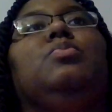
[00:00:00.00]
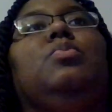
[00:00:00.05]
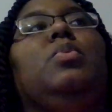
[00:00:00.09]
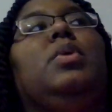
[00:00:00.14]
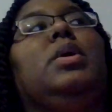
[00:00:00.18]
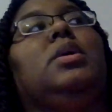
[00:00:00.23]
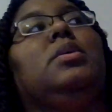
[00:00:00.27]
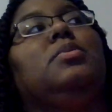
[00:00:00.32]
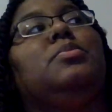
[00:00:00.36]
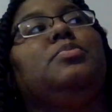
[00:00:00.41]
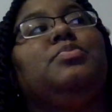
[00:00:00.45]

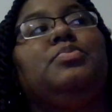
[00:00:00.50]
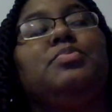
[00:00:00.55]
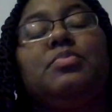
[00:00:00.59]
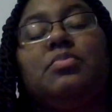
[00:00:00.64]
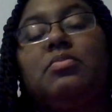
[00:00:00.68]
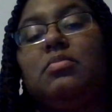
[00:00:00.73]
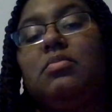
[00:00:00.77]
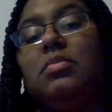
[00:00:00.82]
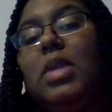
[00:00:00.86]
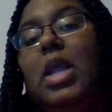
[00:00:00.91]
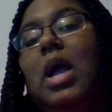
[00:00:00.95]
well,
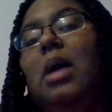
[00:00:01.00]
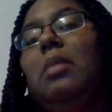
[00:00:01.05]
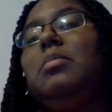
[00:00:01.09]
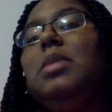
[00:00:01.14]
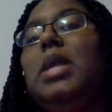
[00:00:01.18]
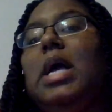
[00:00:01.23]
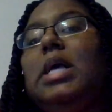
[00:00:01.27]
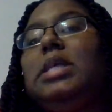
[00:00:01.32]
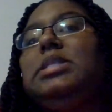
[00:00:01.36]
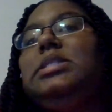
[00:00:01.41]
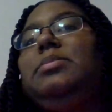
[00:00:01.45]
I'm
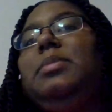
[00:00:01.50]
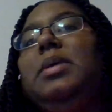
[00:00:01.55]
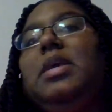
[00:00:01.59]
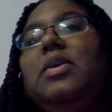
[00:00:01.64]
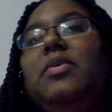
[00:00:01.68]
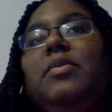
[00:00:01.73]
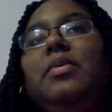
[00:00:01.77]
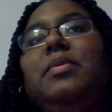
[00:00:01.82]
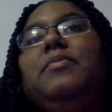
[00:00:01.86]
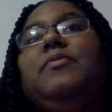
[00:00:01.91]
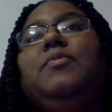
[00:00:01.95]
not
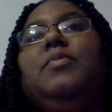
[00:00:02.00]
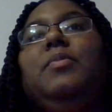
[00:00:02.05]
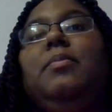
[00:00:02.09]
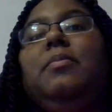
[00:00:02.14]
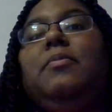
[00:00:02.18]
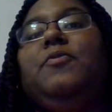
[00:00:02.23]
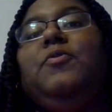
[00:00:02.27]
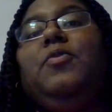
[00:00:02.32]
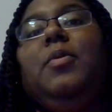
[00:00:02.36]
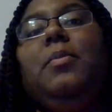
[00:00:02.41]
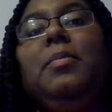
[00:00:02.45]
speaking
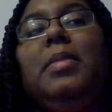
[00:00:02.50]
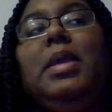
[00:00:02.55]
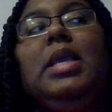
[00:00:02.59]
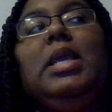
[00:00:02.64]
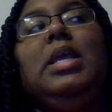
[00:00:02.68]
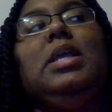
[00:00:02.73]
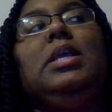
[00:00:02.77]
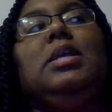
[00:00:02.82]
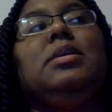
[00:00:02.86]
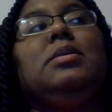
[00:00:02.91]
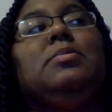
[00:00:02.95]
with, for
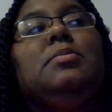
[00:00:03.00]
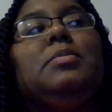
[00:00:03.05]
me,